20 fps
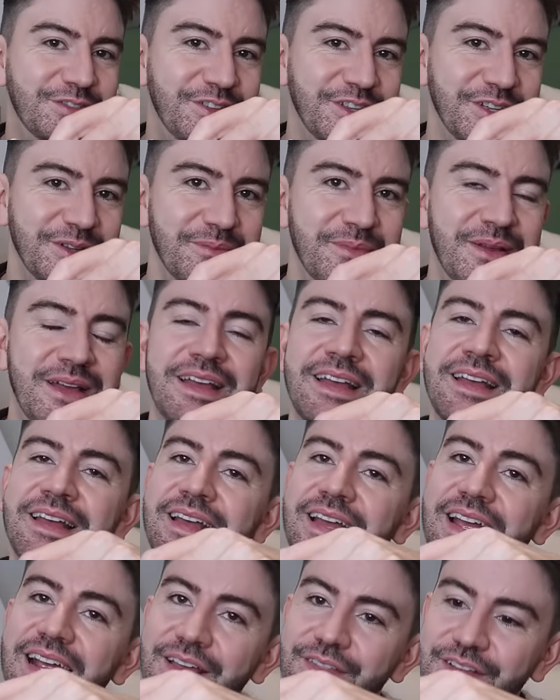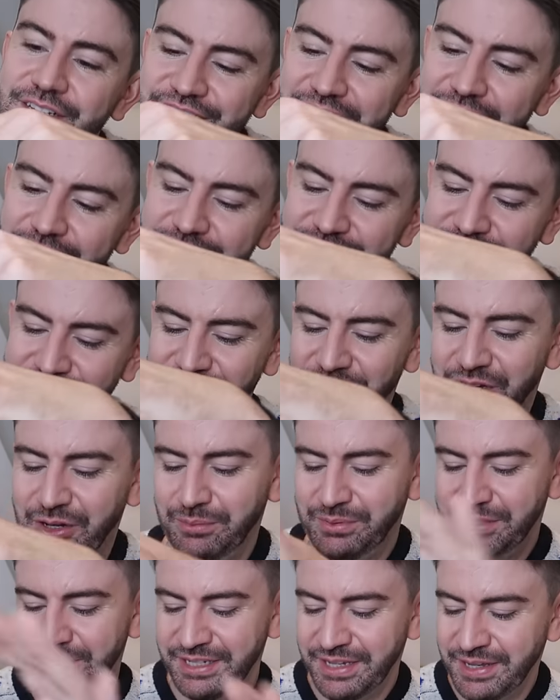for them in the charity
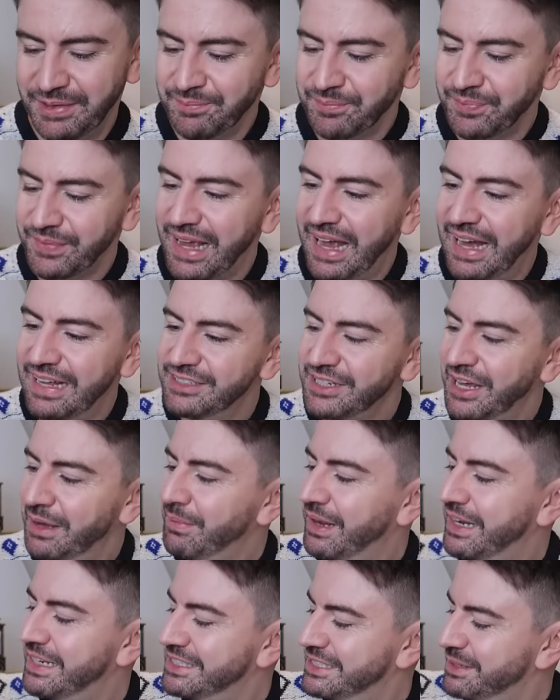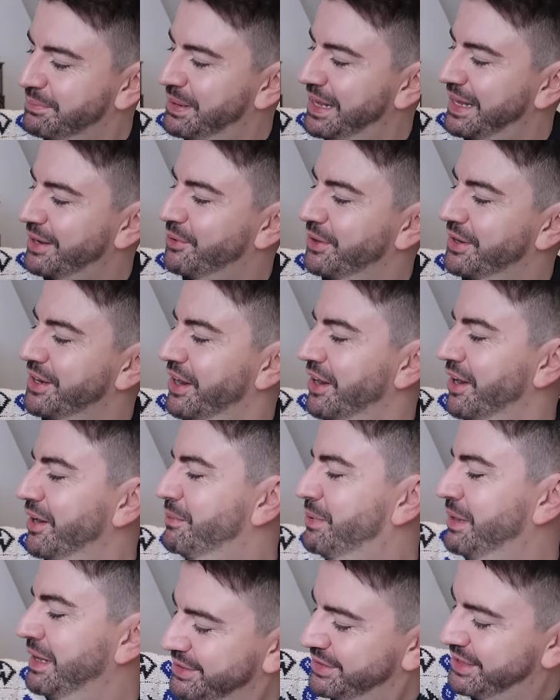shops. And I managed to pick one
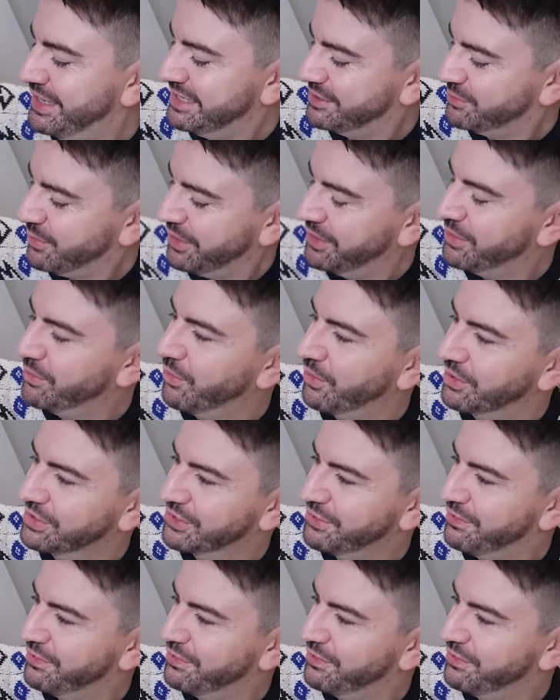up. So this one was